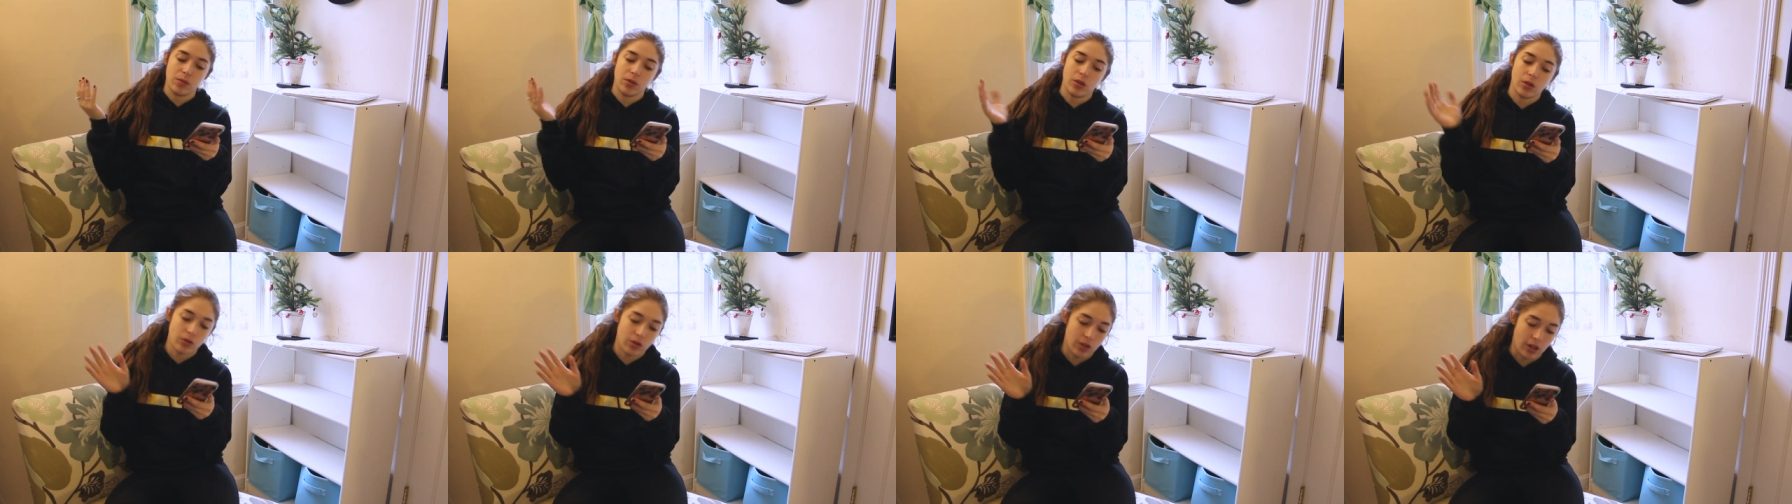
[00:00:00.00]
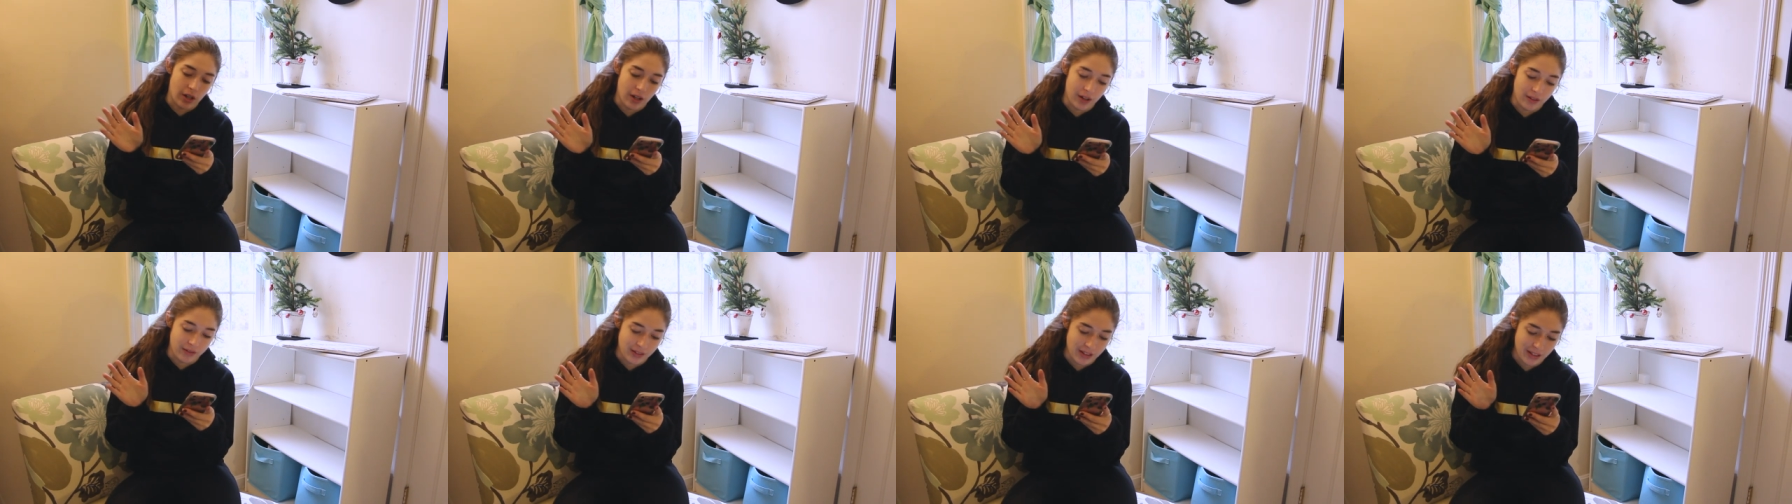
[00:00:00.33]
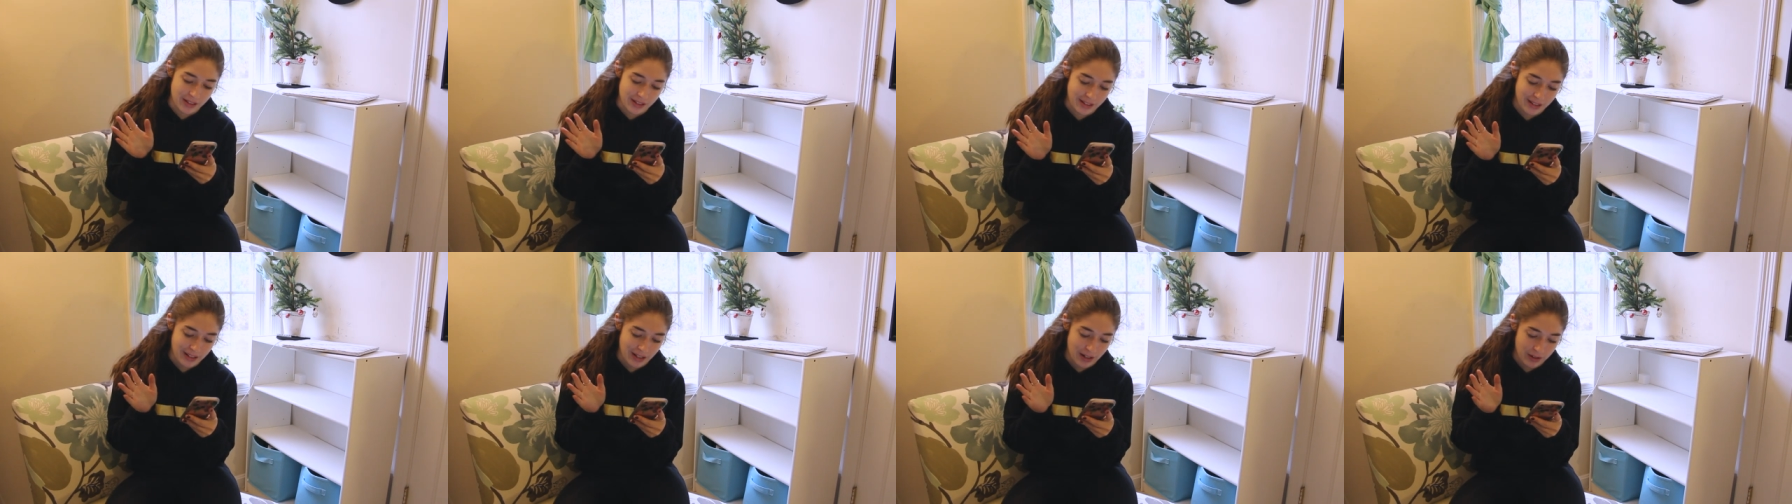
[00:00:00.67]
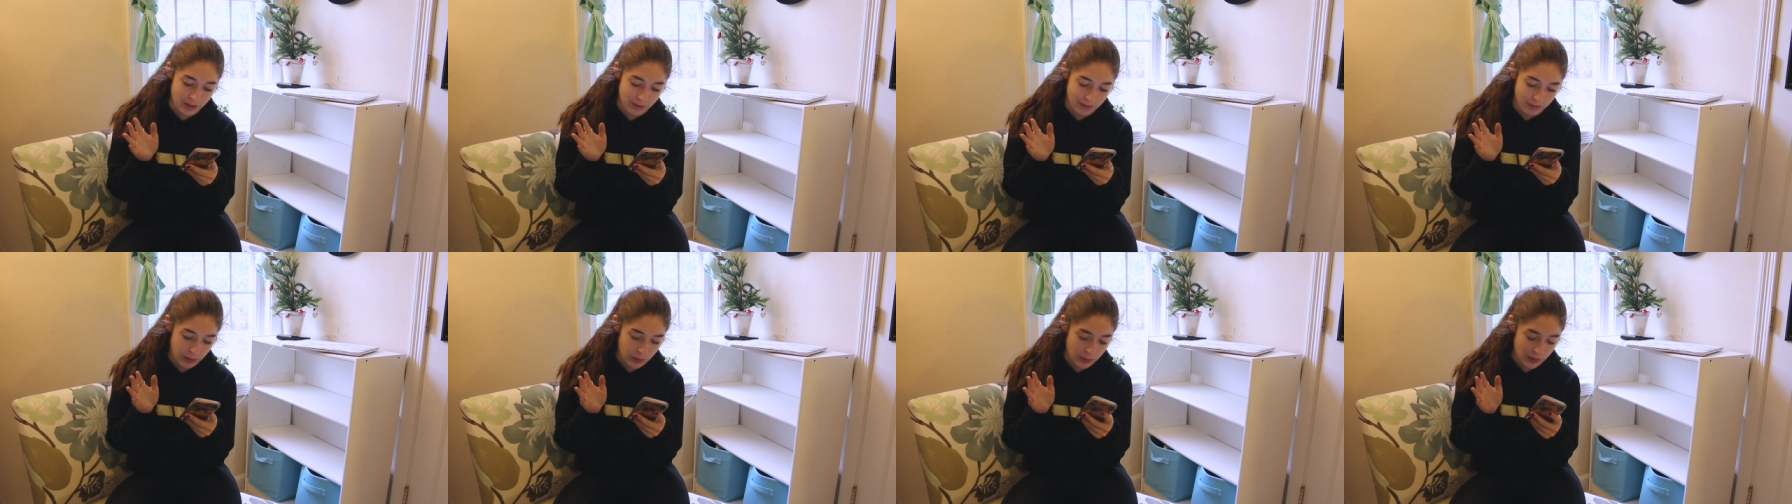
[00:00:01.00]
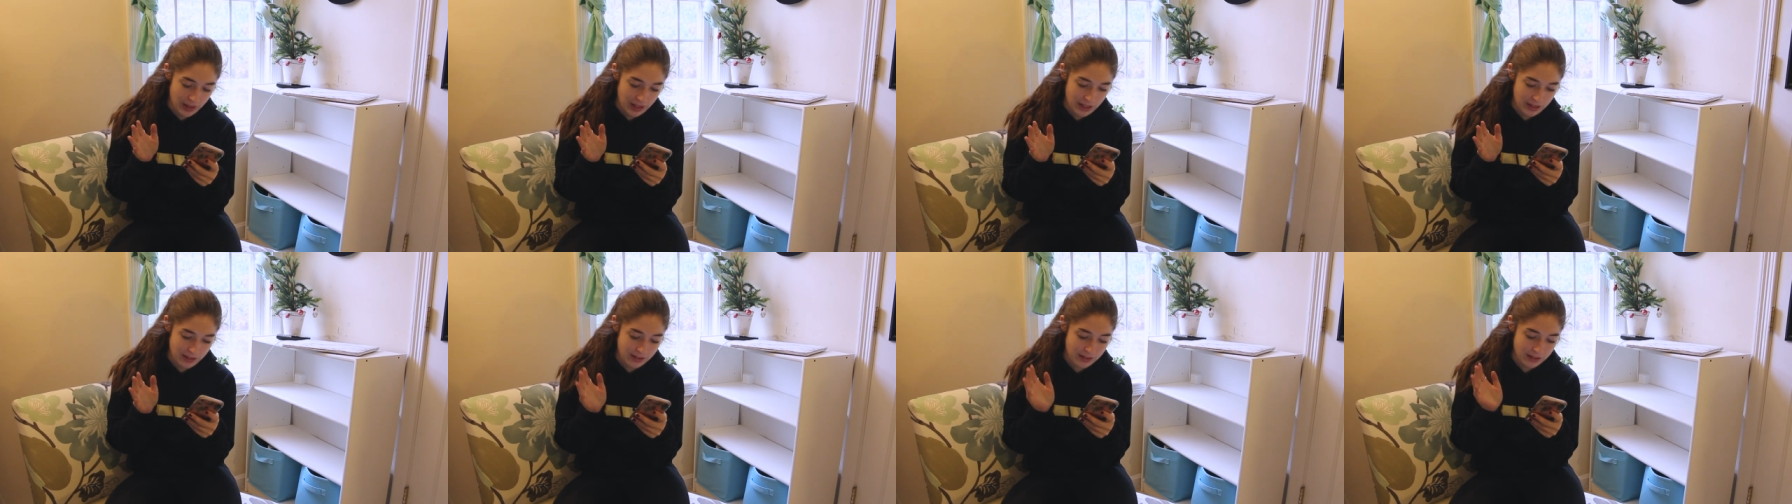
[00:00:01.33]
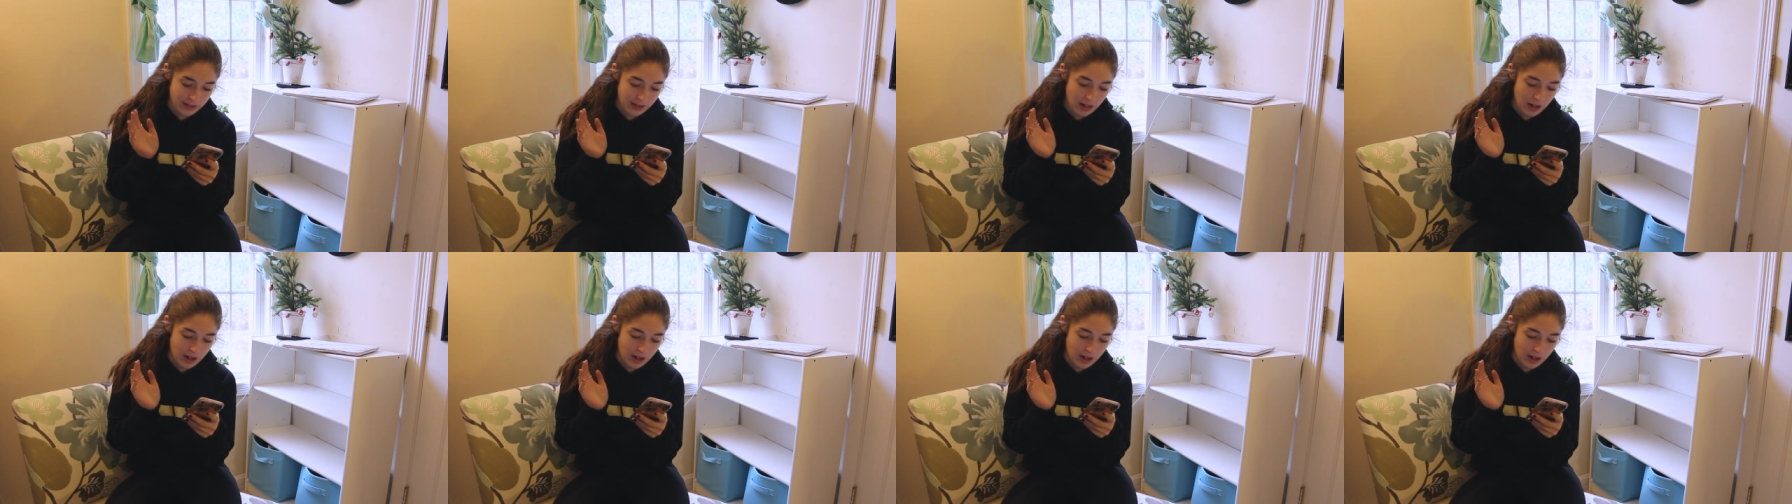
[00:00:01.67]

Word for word: so sorry if this is out of focus.